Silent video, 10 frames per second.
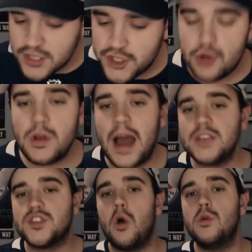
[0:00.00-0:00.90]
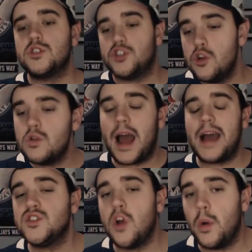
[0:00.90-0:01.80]
two guys go two
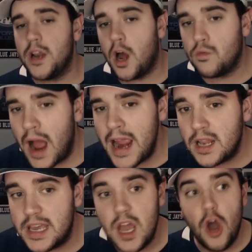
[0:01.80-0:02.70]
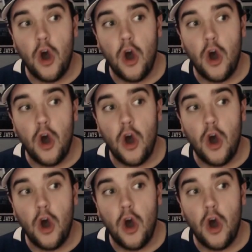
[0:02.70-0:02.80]
guys go in on Rielly